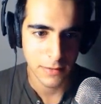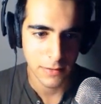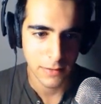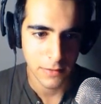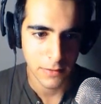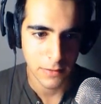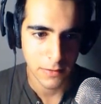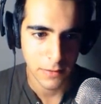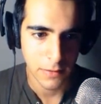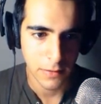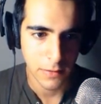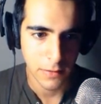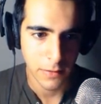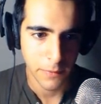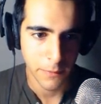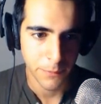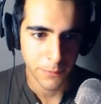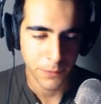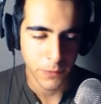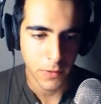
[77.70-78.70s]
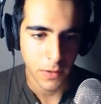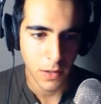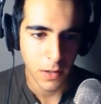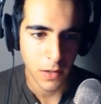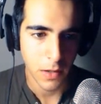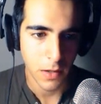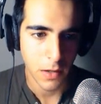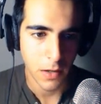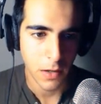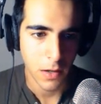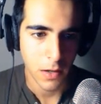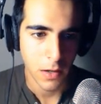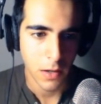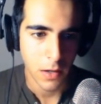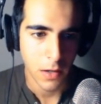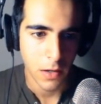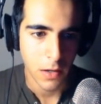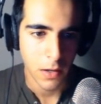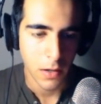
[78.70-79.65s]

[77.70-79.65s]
No one is speaking in this clip.